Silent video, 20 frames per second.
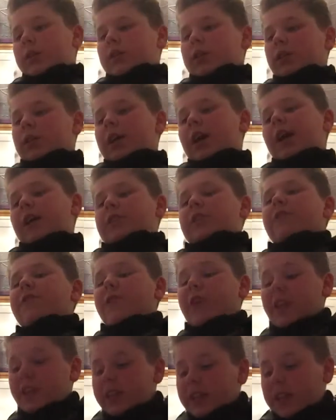So guys, I
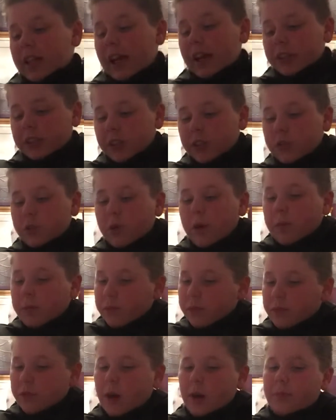think that does wrap,
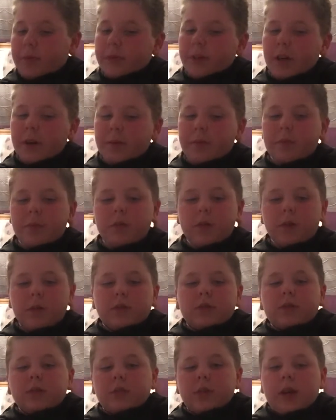wrap it up. I'm
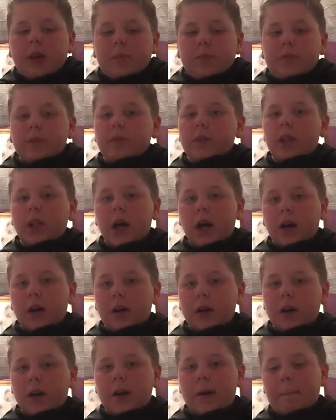not too happy with that.
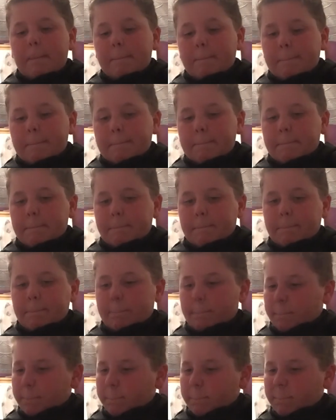Um,
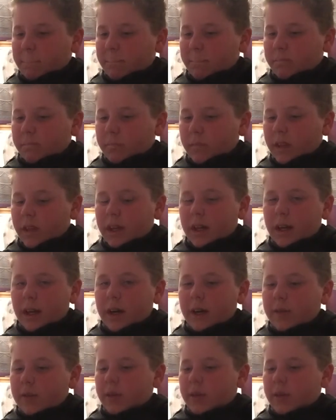I,